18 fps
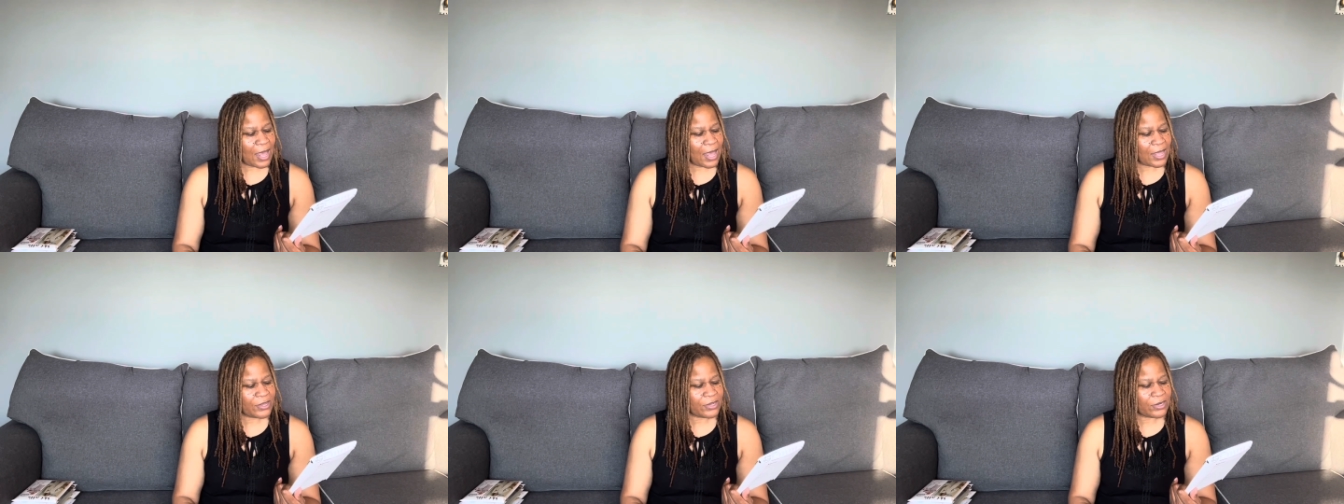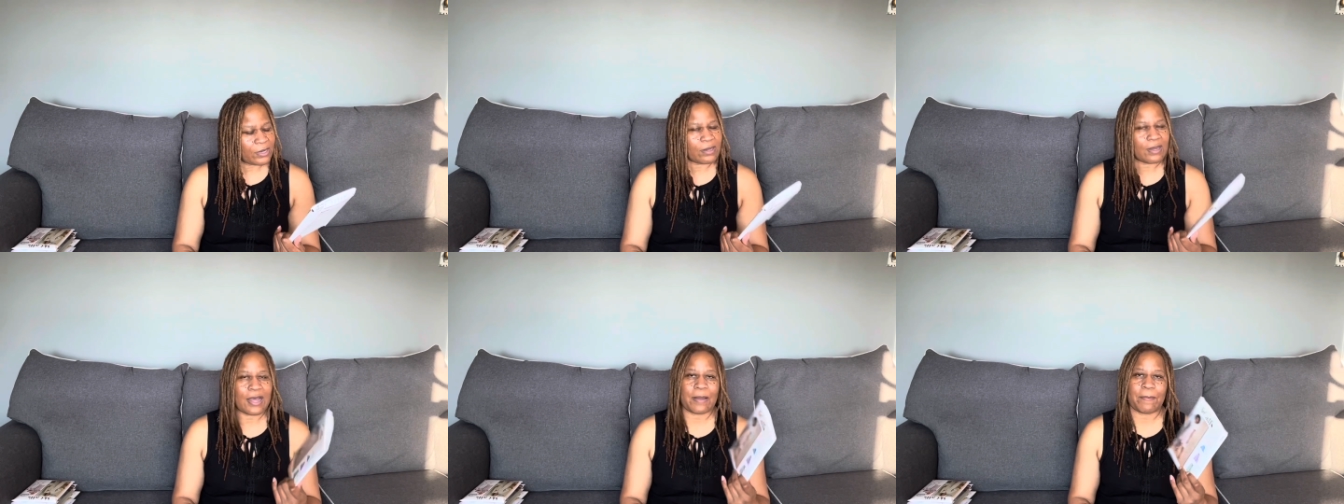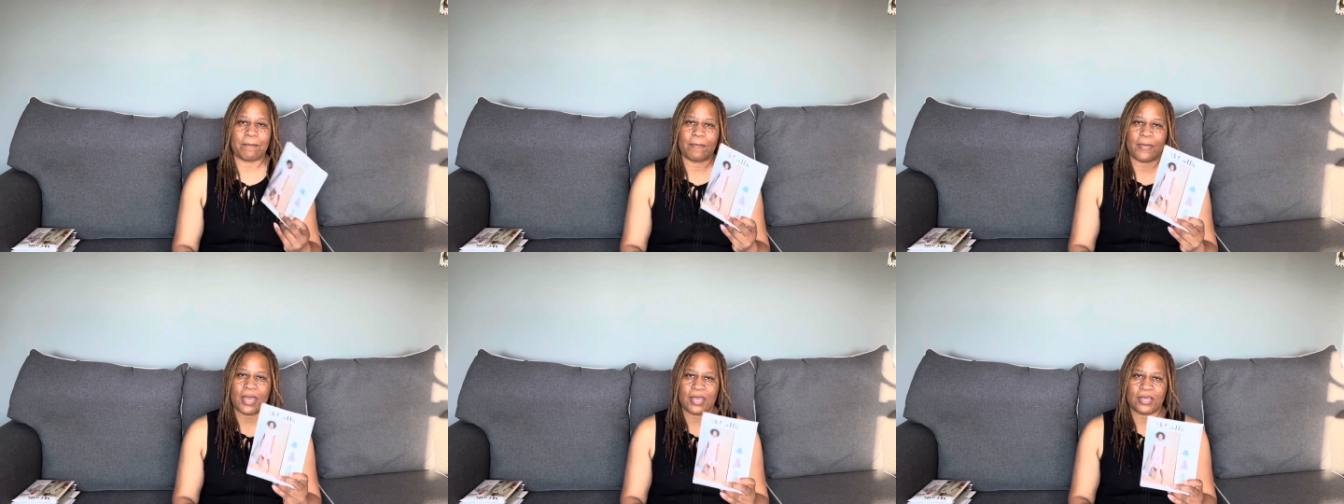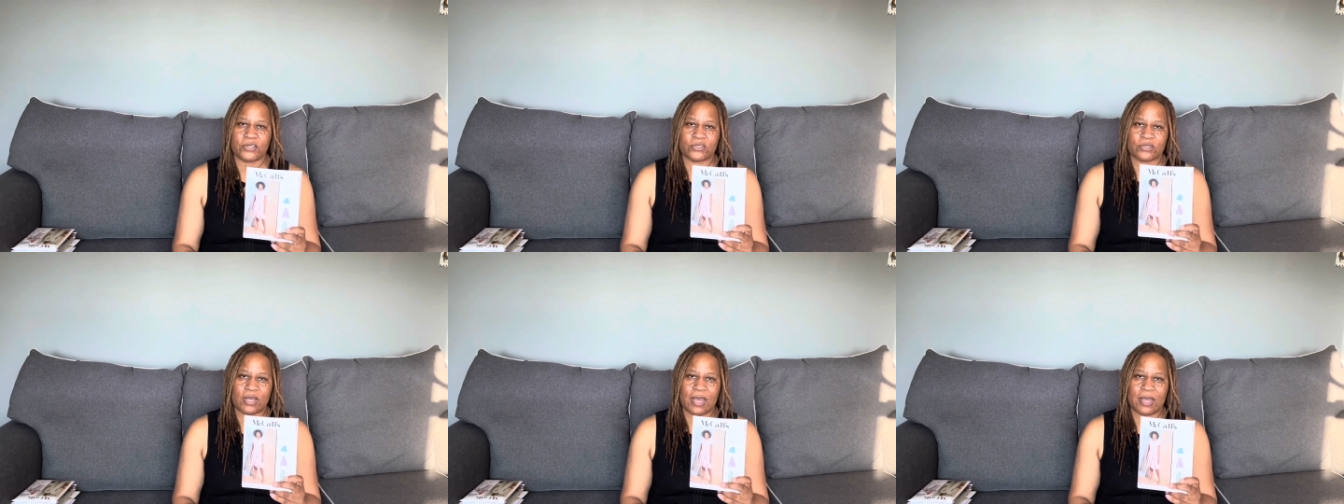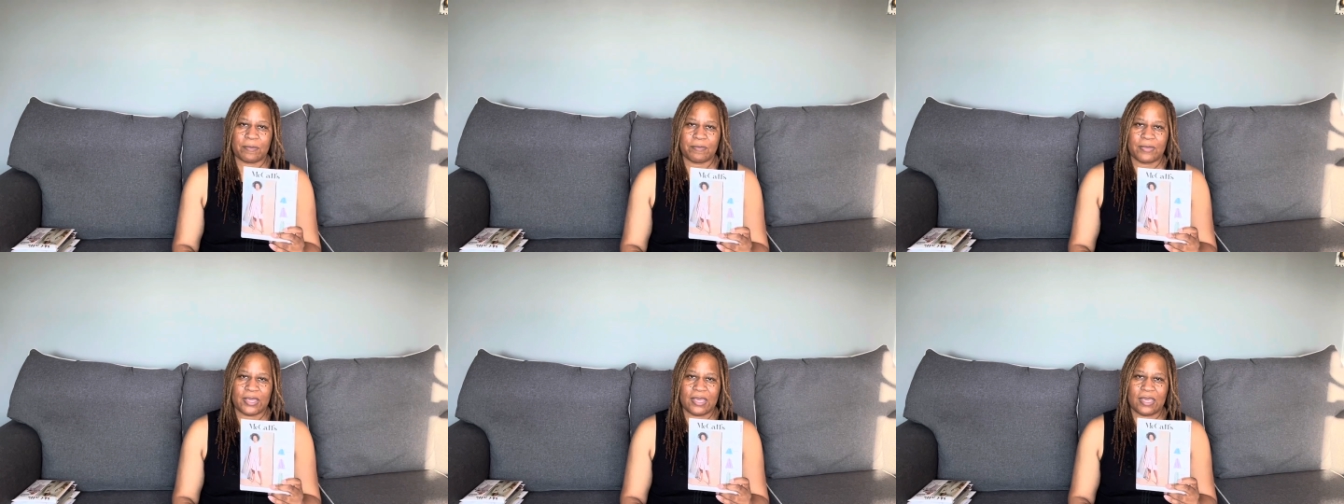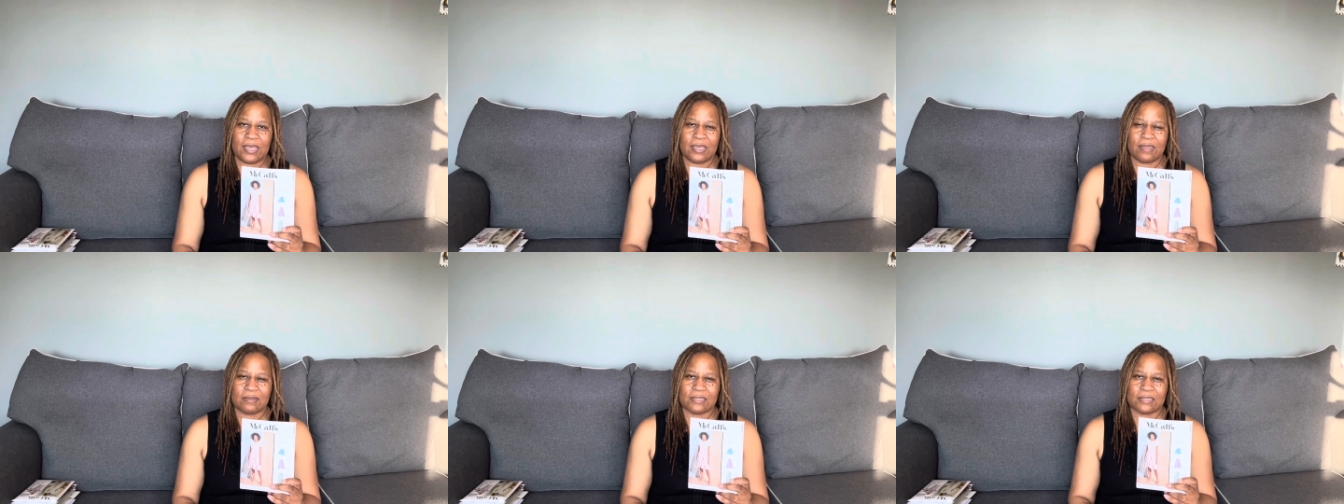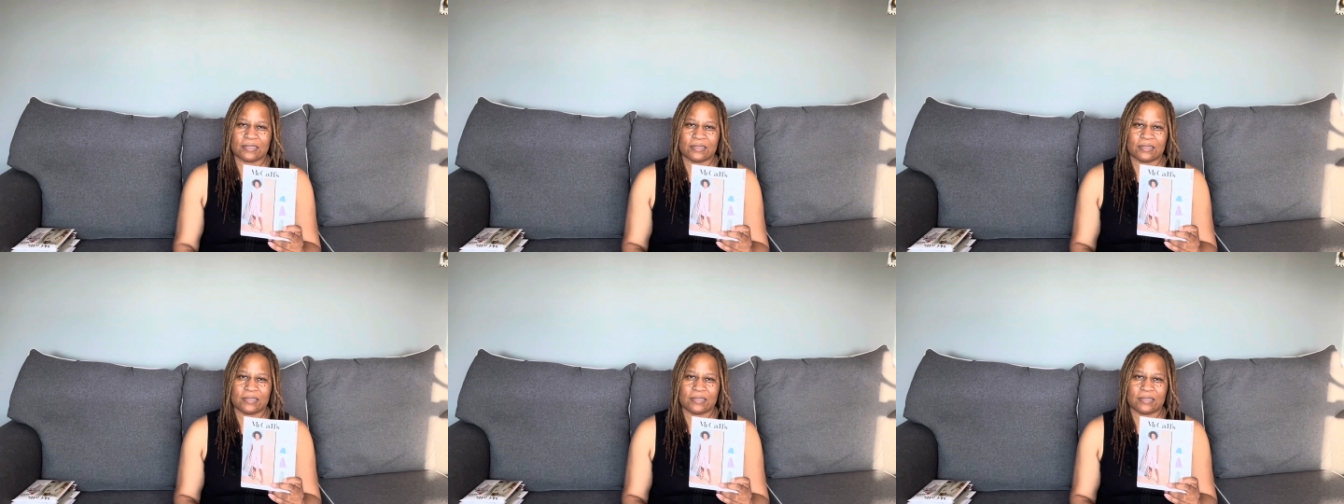you know, I may try B